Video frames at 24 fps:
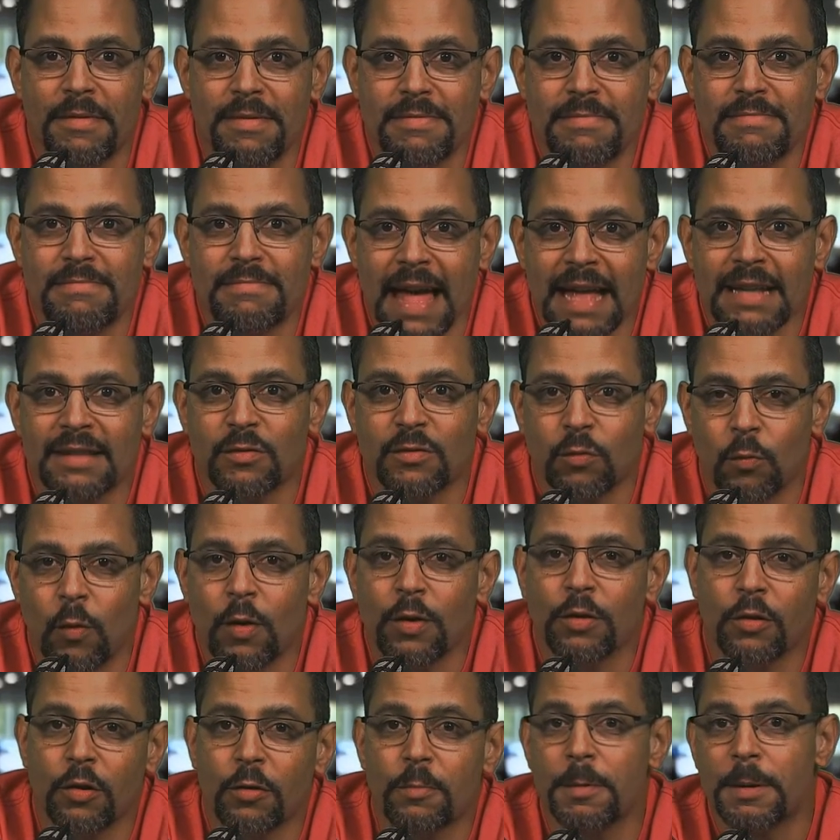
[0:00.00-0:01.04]
That's
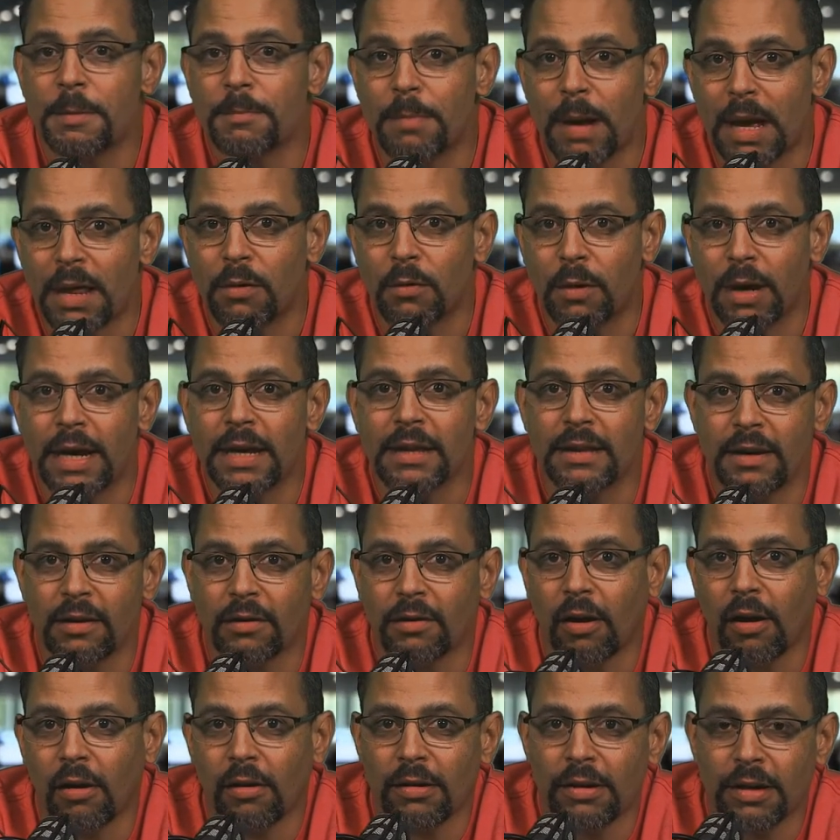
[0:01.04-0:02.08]
one group. And by the way,
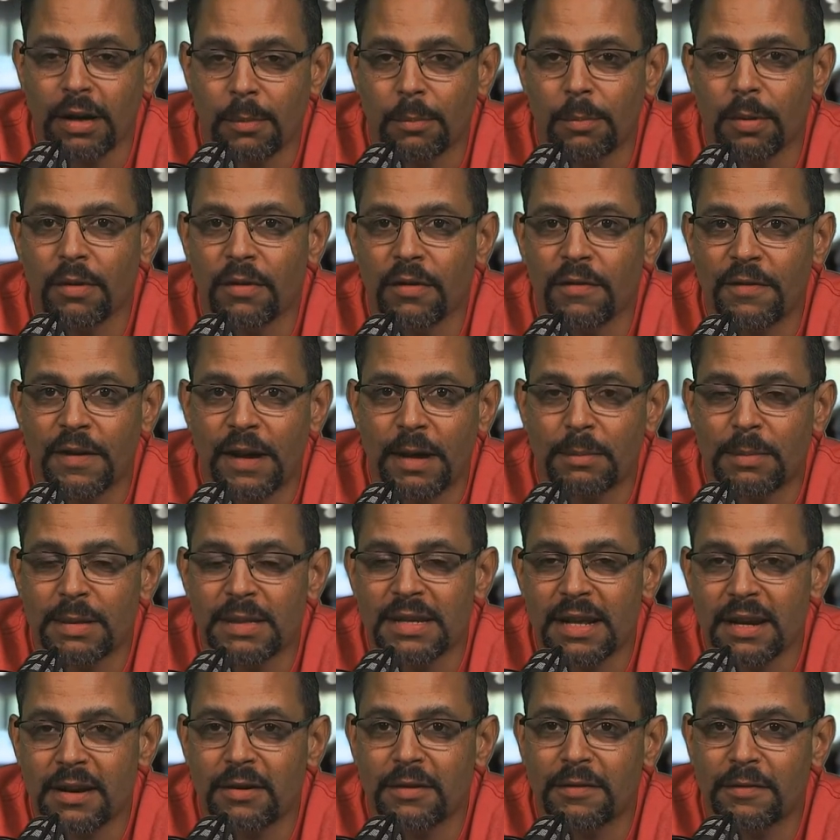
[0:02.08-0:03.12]
there are a number of the families
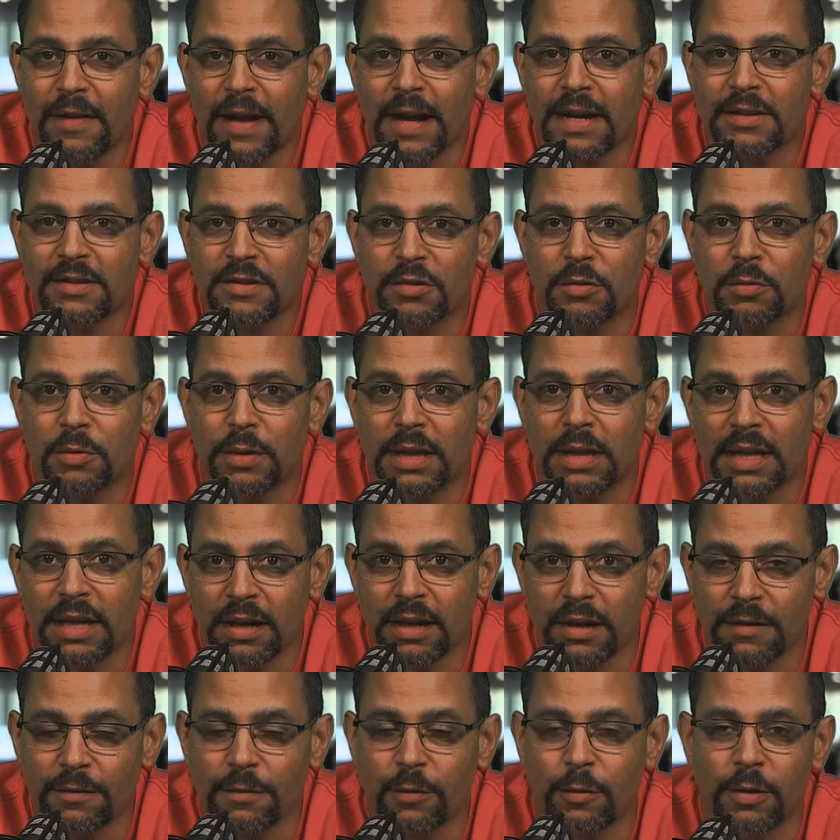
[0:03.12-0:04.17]
that are in fact suing the
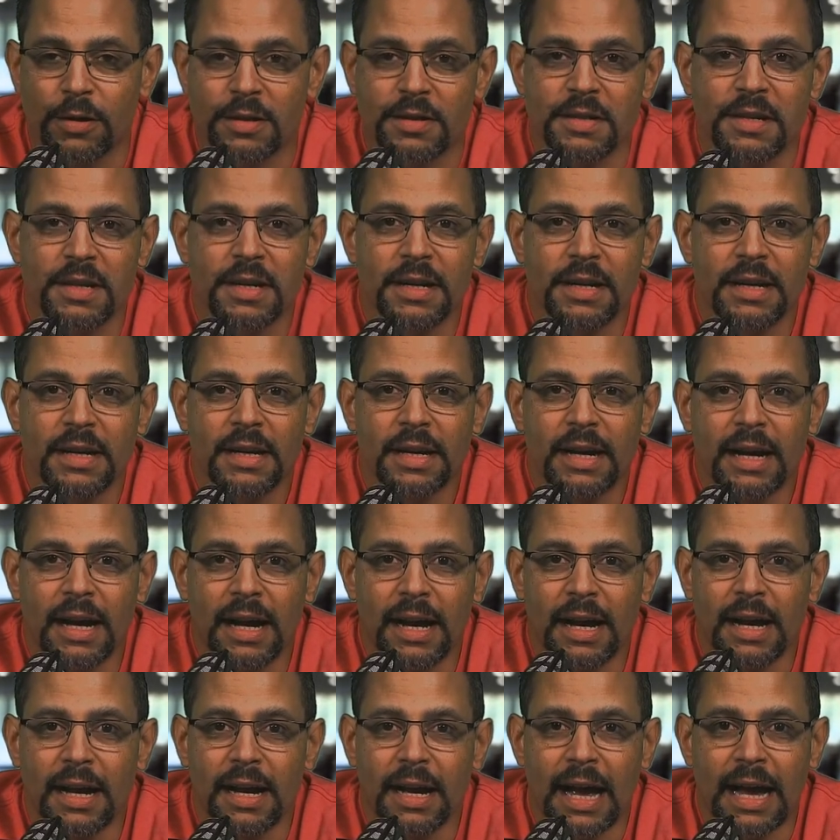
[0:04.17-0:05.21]
Air Force.
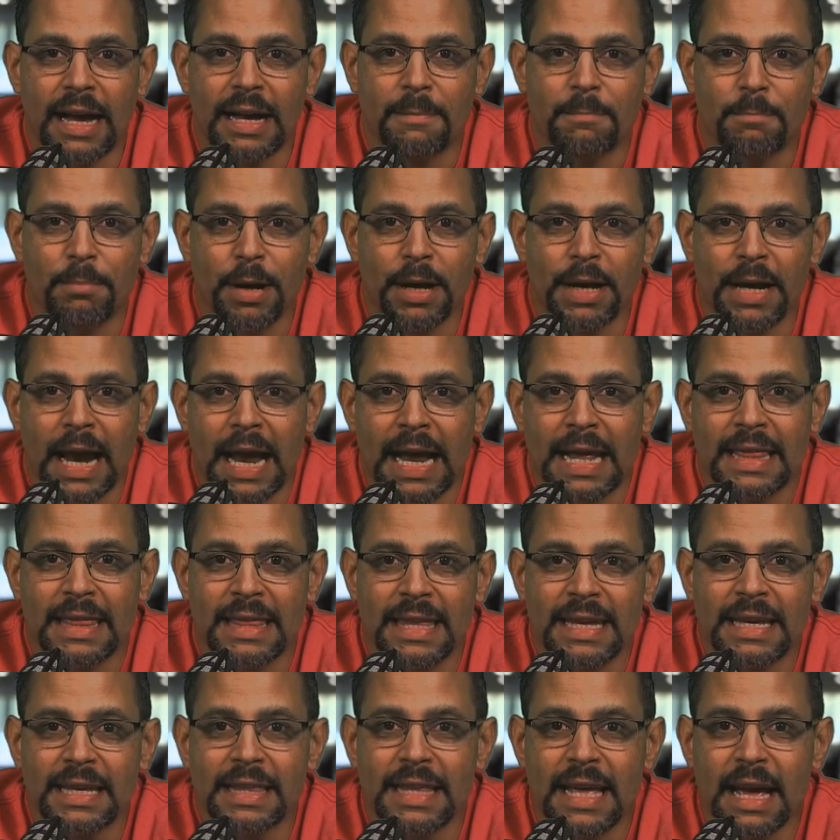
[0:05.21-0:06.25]
But I
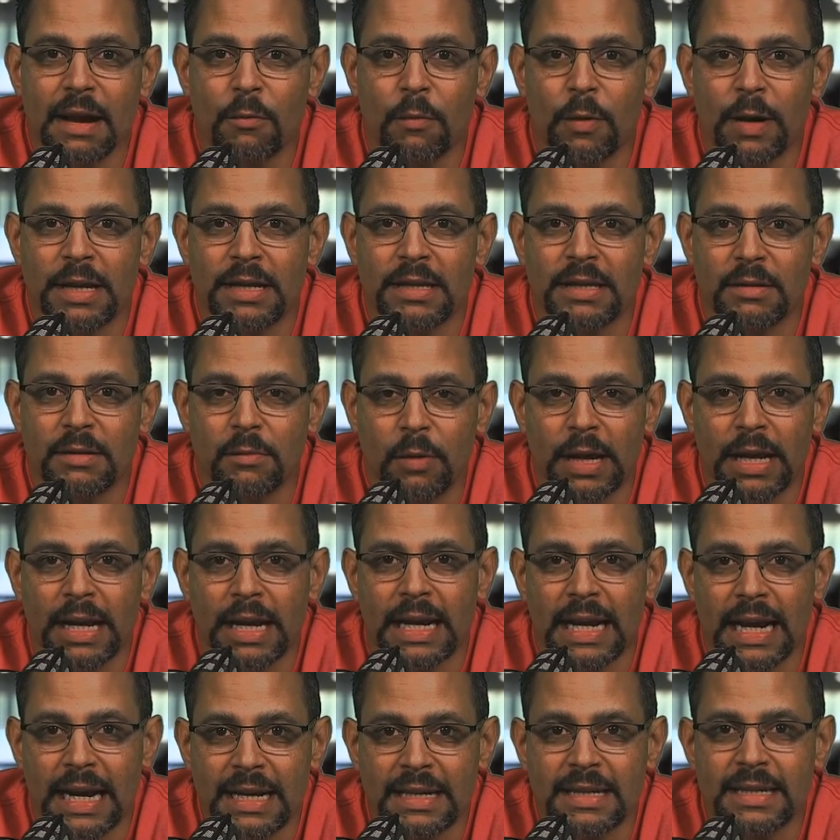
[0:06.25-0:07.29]
think that when
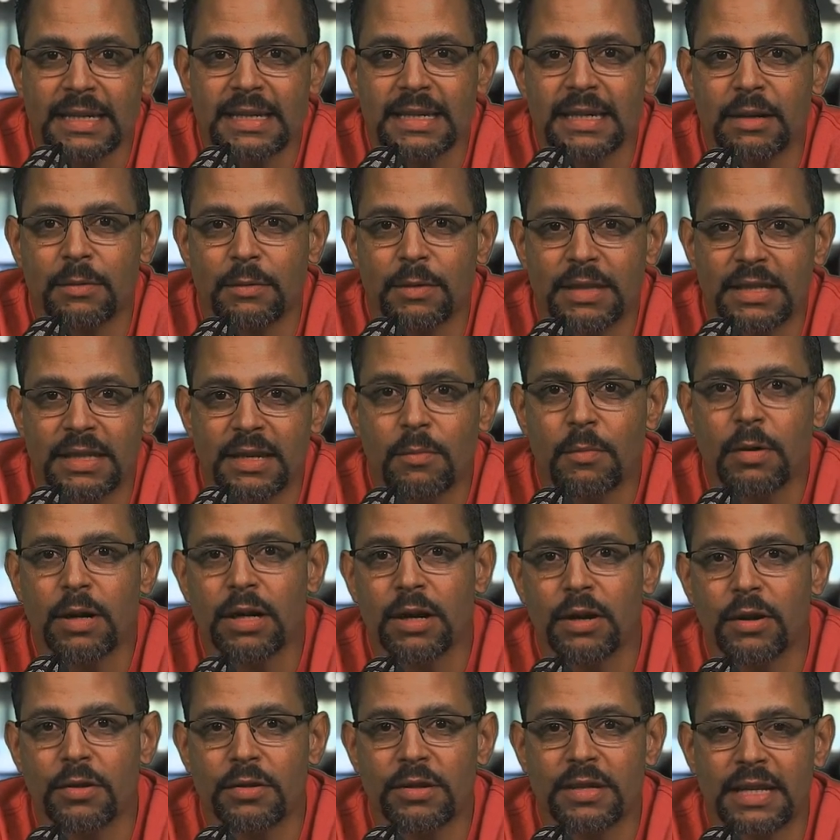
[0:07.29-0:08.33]
an entity, when someone
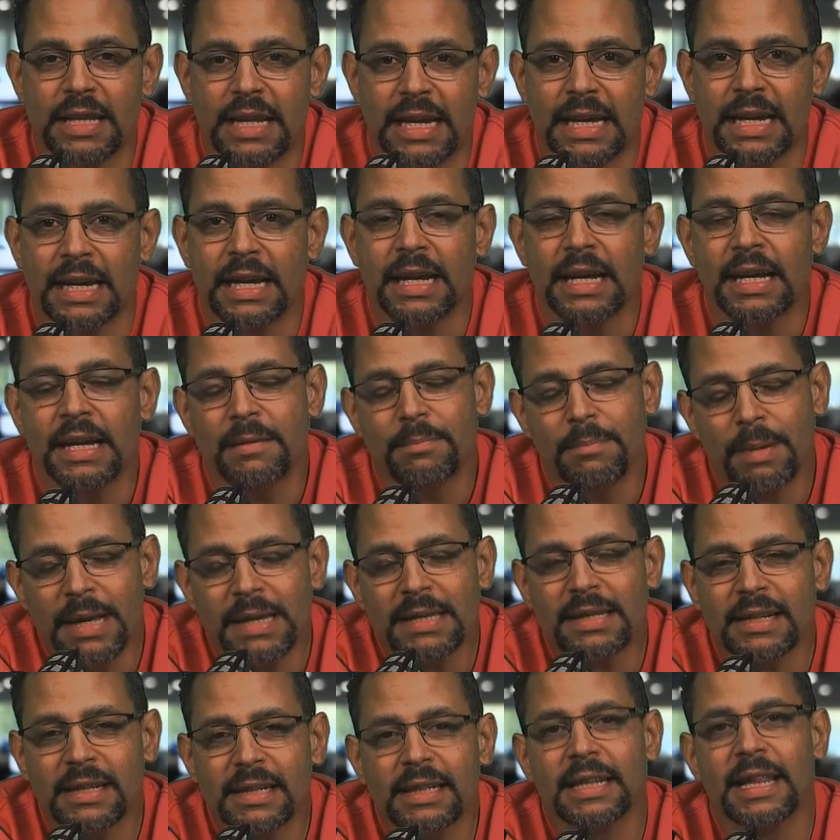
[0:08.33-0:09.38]
goes and they
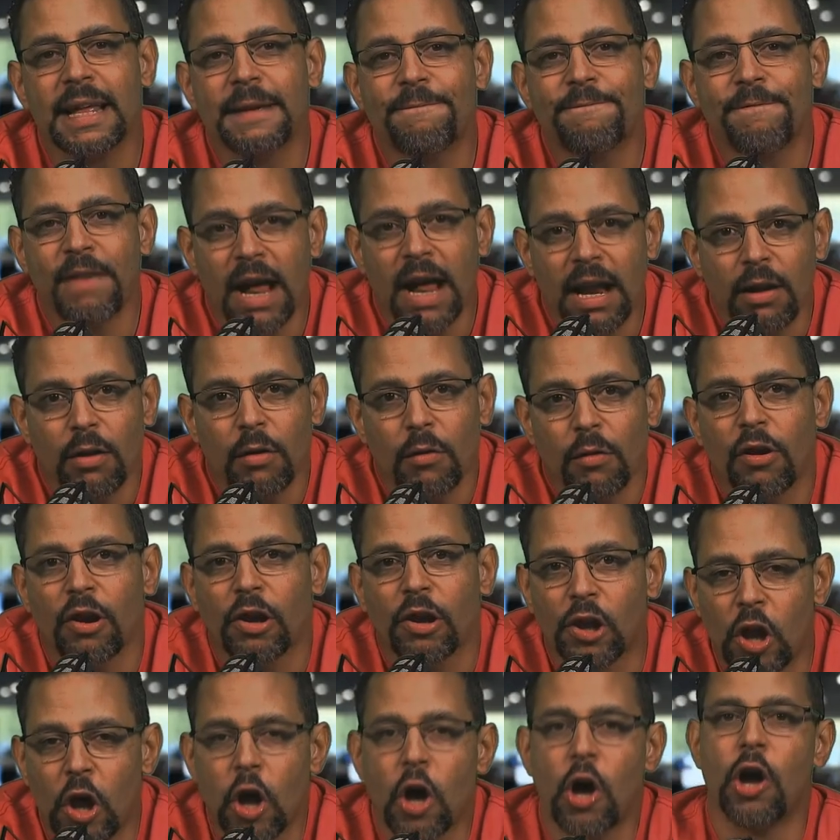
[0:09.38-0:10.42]
follow the
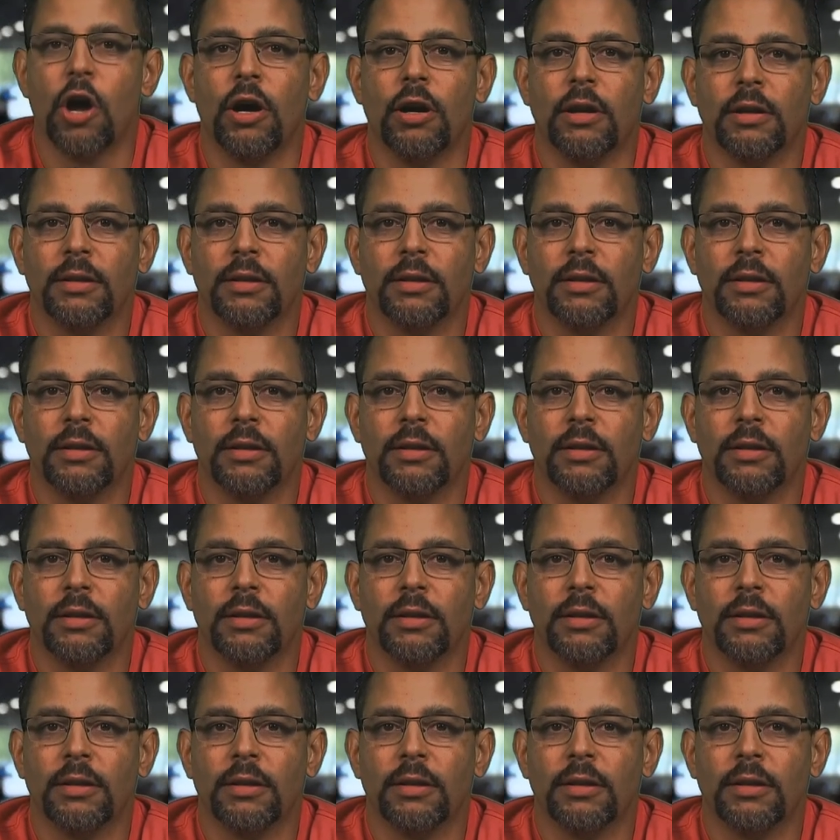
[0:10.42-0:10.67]
law,